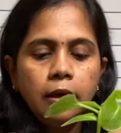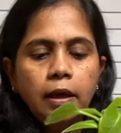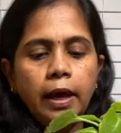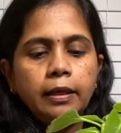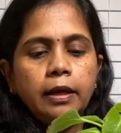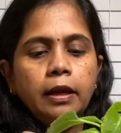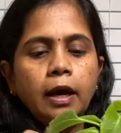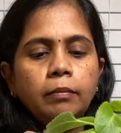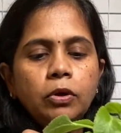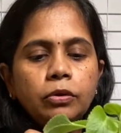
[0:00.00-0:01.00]
And then
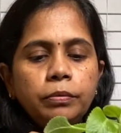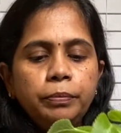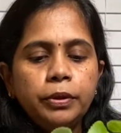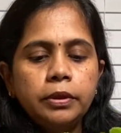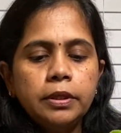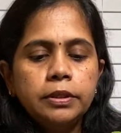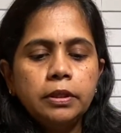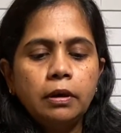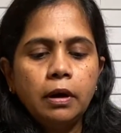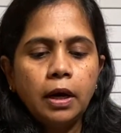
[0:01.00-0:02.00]
I'm going to put this
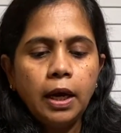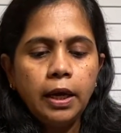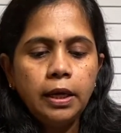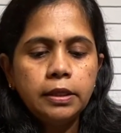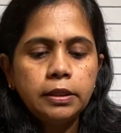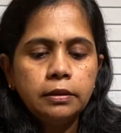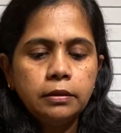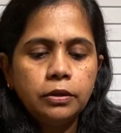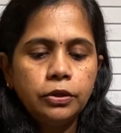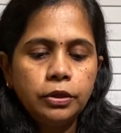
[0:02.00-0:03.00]
right
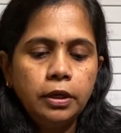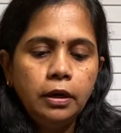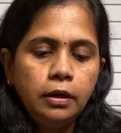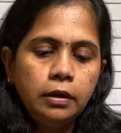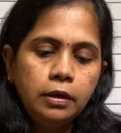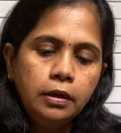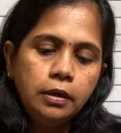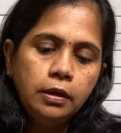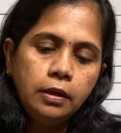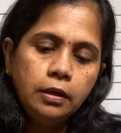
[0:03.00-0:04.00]
under
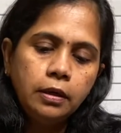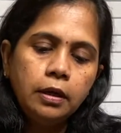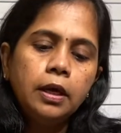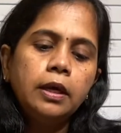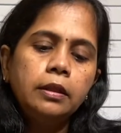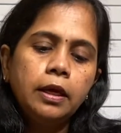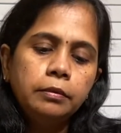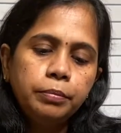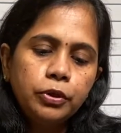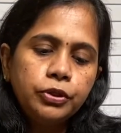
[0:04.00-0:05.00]
and then
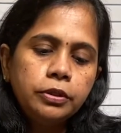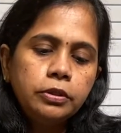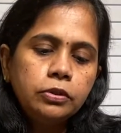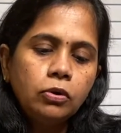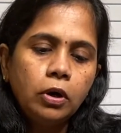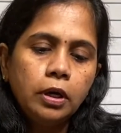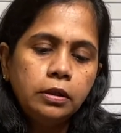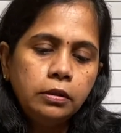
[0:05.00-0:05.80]
push the soil